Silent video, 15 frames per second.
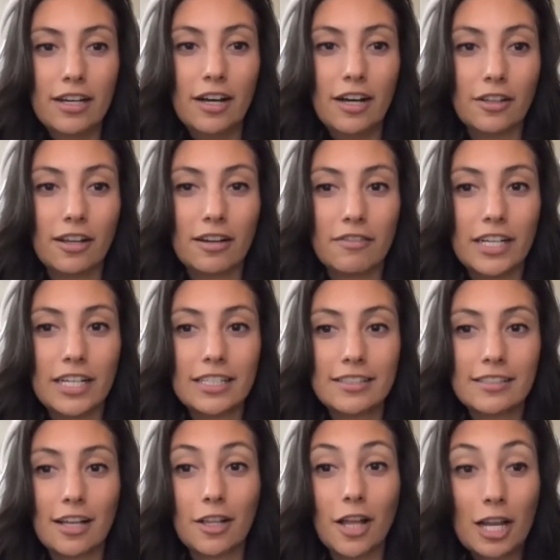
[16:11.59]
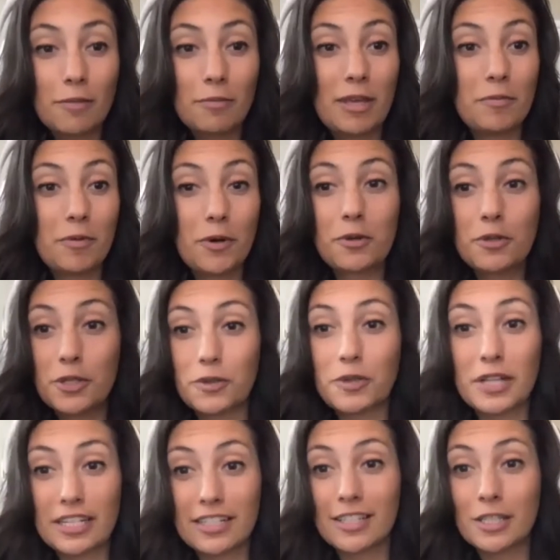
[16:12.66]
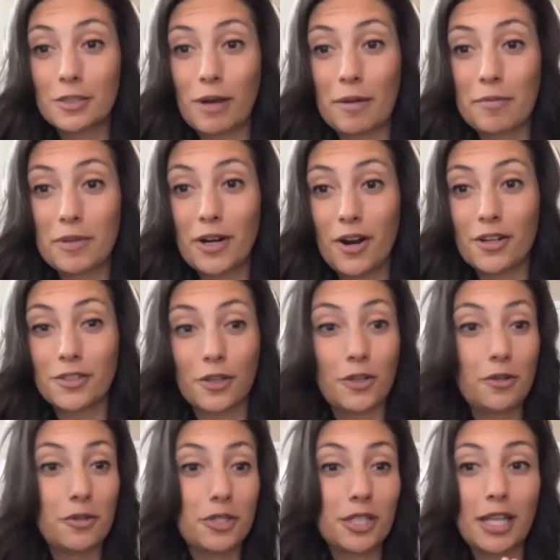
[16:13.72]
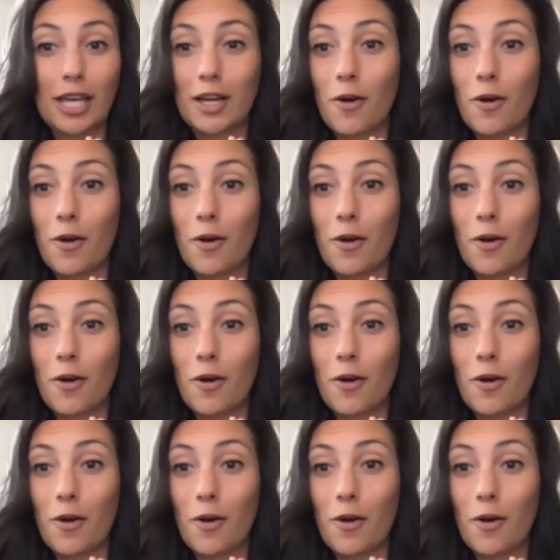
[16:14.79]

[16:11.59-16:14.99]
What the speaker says: A lot of the people who tune into these webinars are usually like